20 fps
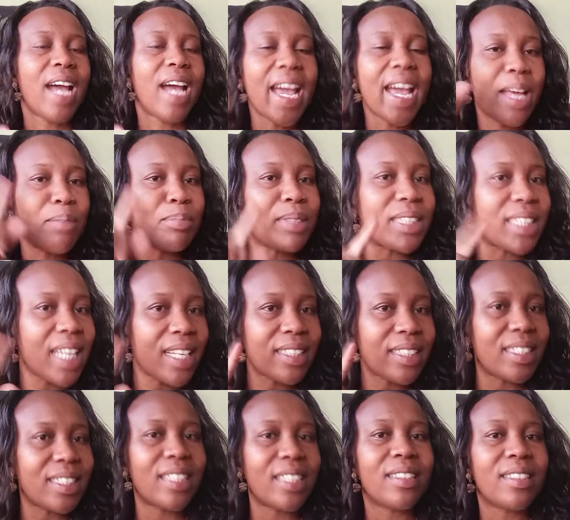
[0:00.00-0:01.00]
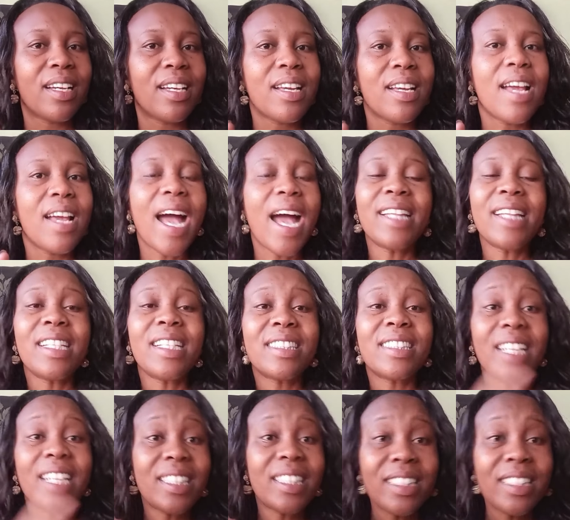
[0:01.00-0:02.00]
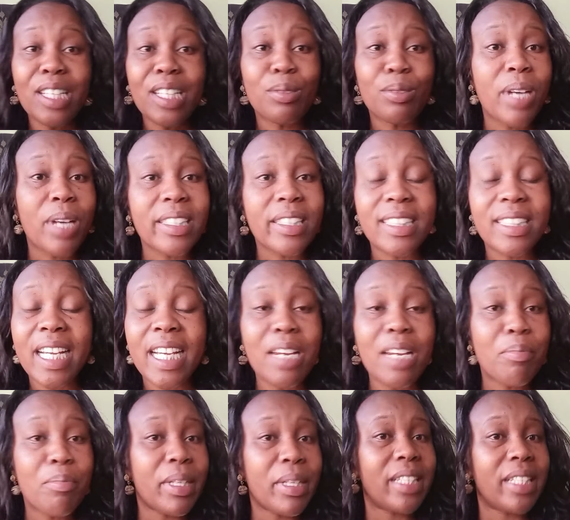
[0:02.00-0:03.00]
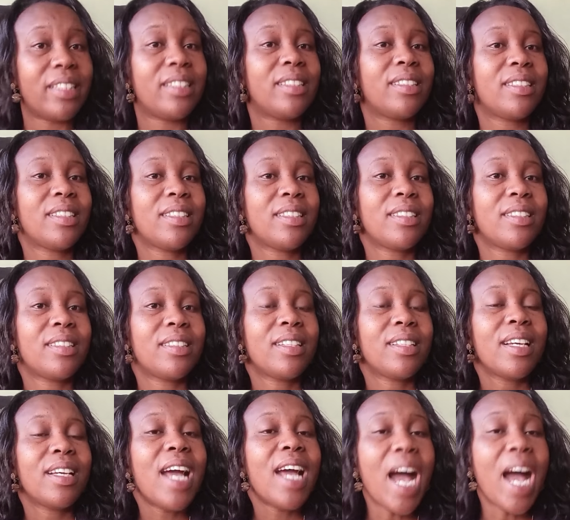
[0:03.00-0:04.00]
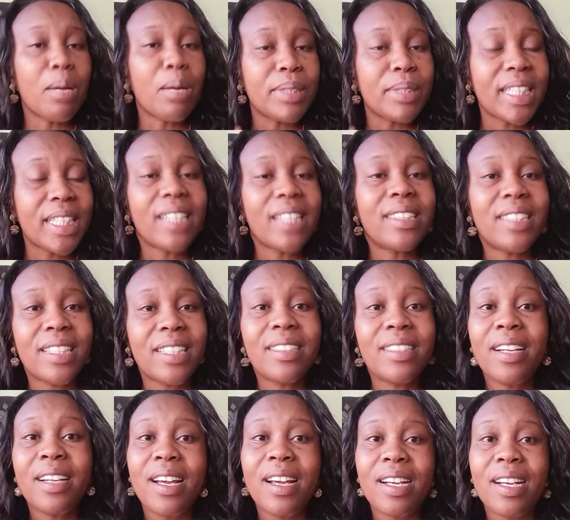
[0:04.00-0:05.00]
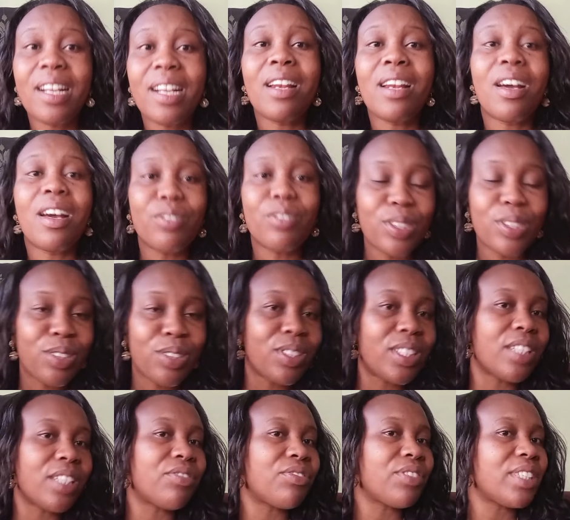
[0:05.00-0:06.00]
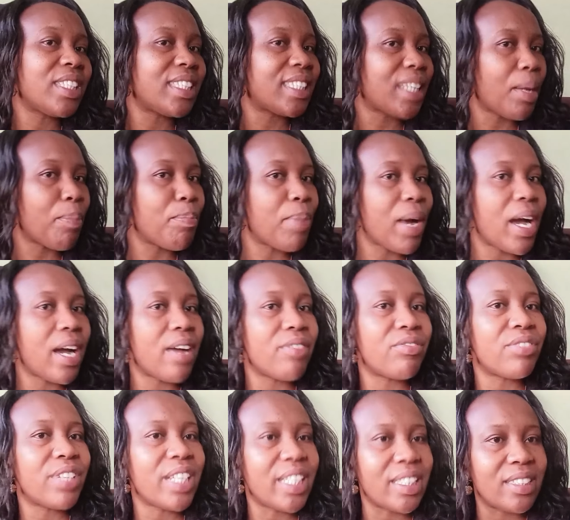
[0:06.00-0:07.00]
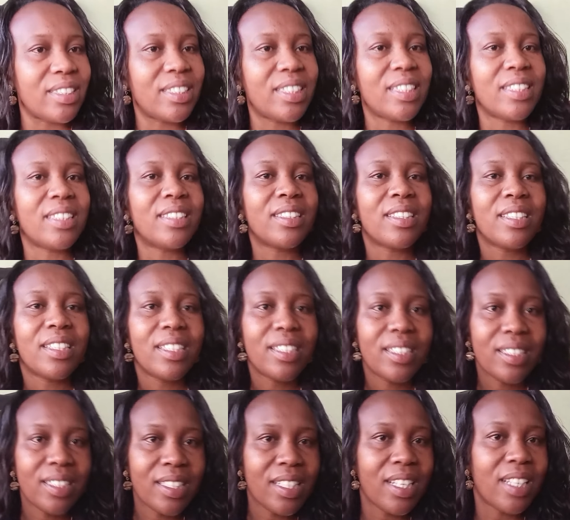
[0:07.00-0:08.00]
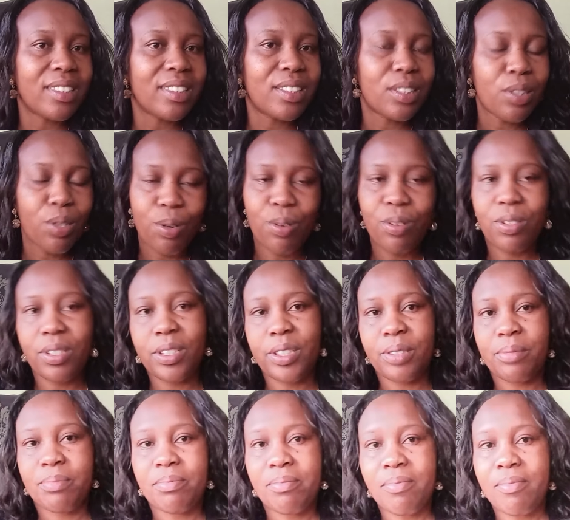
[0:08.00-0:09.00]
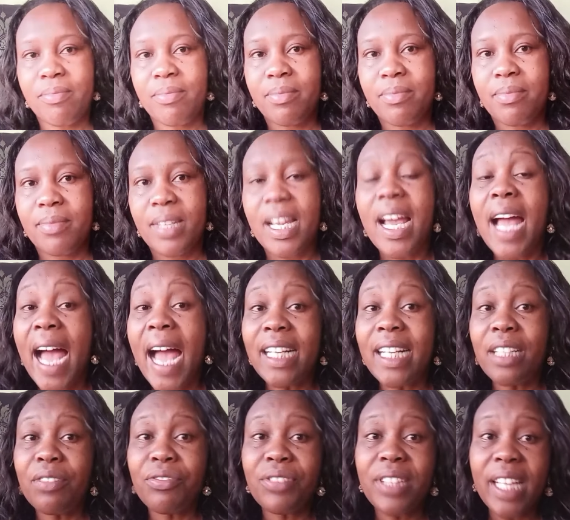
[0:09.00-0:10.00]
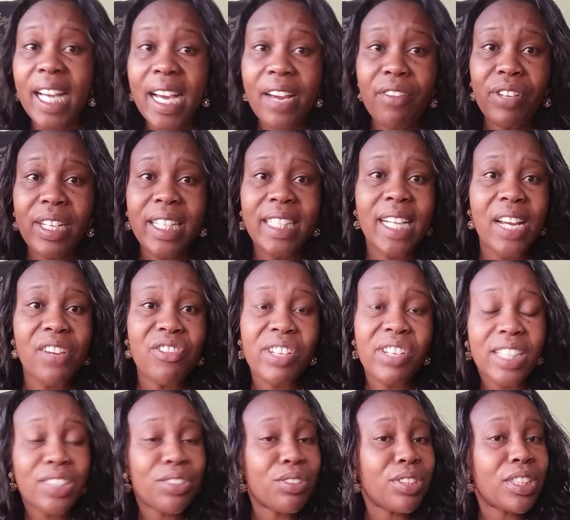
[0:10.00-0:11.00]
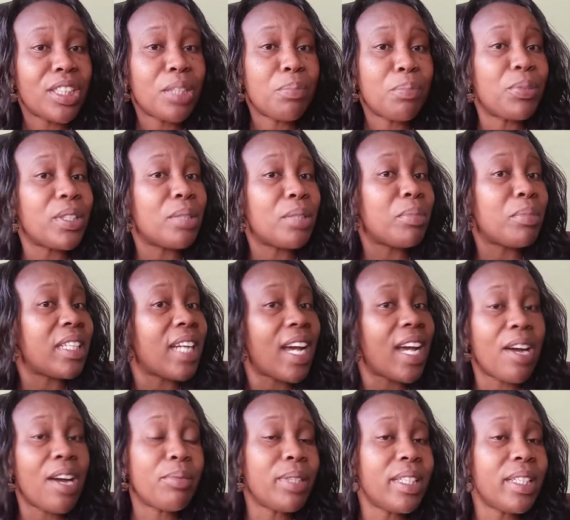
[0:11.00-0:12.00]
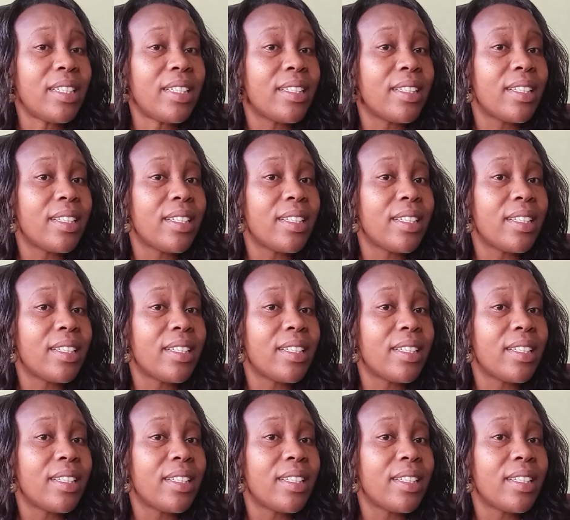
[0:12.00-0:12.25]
and there's nothing that you can tell me. I'm certain Claude Joseph is above 18 years old. And if they're in a relationship with Minhawi,